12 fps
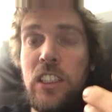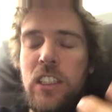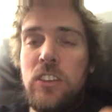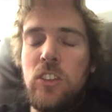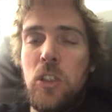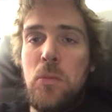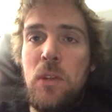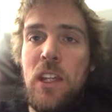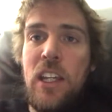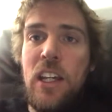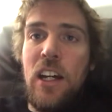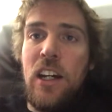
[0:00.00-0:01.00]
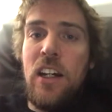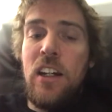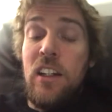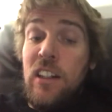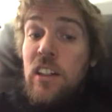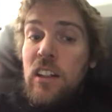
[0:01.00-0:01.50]
And there's going to be
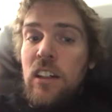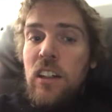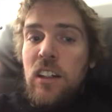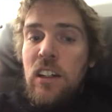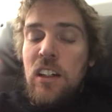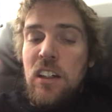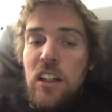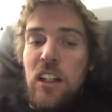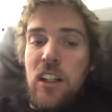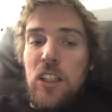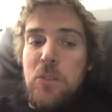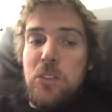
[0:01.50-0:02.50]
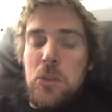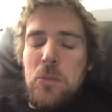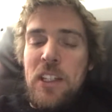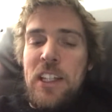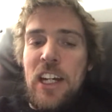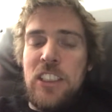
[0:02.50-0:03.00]
little clips of
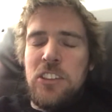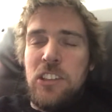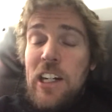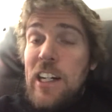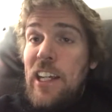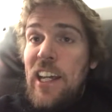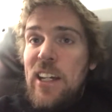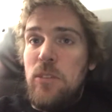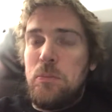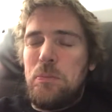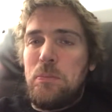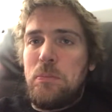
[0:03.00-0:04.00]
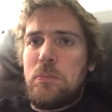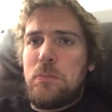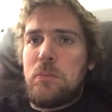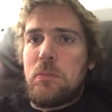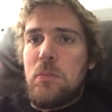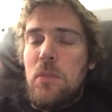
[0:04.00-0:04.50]
me test riding it.
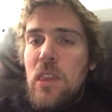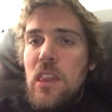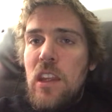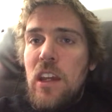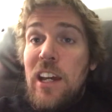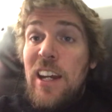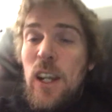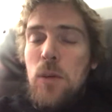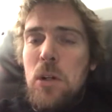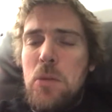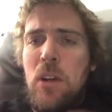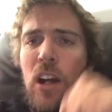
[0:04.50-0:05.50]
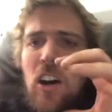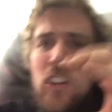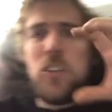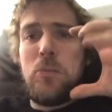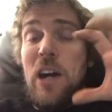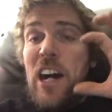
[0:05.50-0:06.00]
And I put about
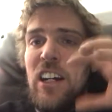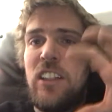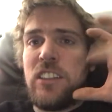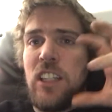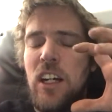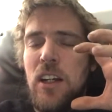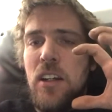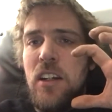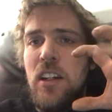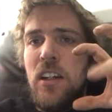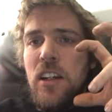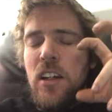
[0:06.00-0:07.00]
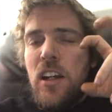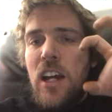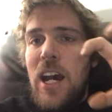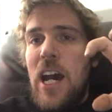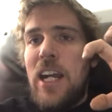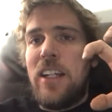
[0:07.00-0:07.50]
100 miles on
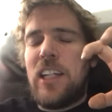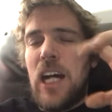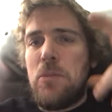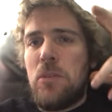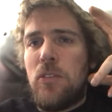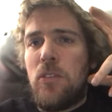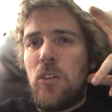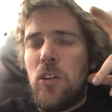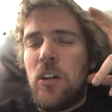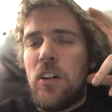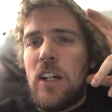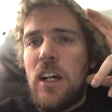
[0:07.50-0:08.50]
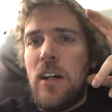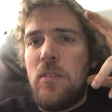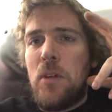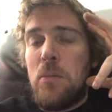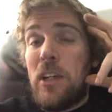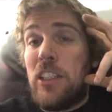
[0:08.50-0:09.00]
ahead of time before
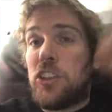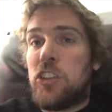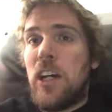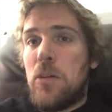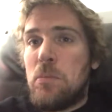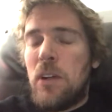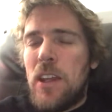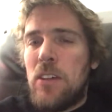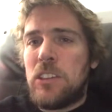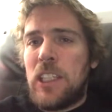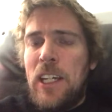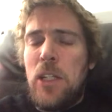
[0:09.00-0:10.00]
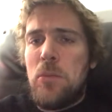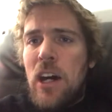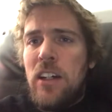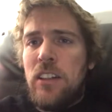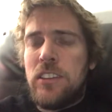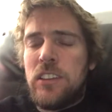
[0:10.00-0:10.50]
my big trip. I think it was 80
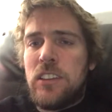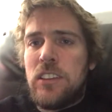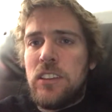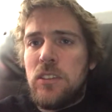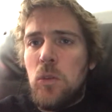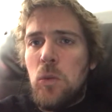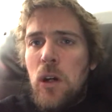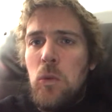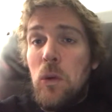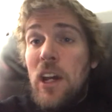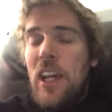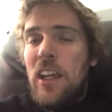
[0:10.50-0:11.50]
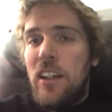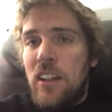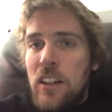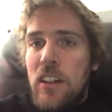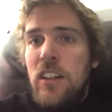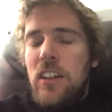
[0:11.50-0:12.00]
miles one way,
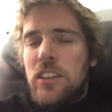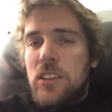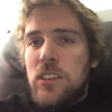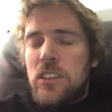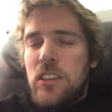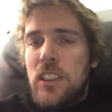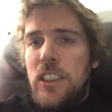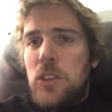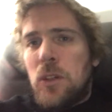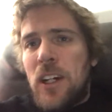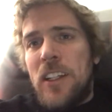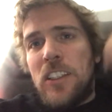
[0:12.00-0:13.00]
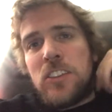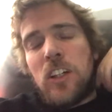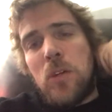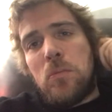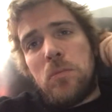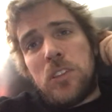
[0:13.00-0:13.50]
each way in the
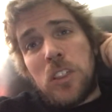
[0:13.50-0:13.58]
trip.